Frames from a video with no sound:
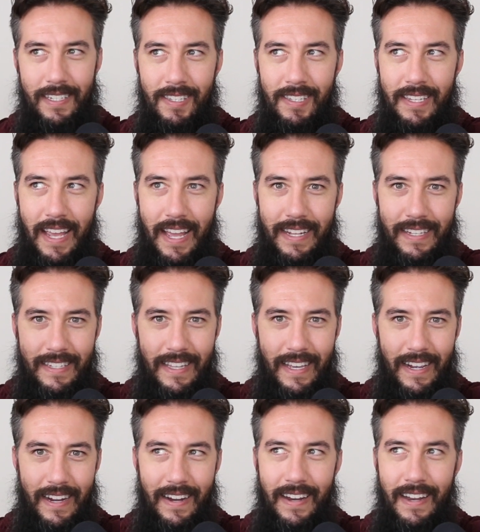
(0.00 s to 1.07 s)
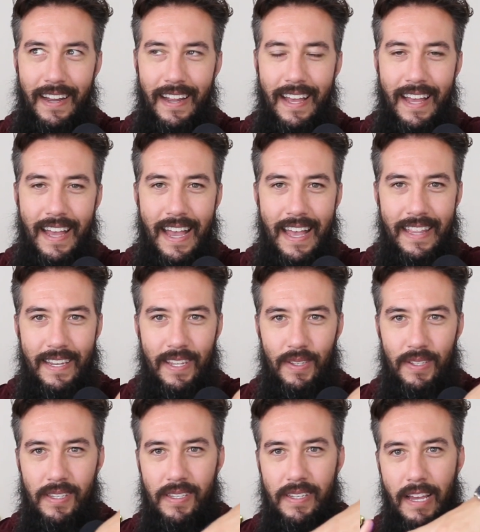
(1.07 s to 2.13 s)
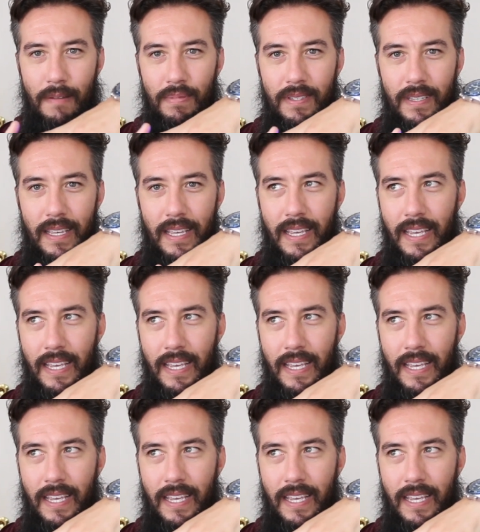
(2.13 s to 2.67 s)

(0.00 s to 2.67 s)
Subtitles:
stands there, and then he steps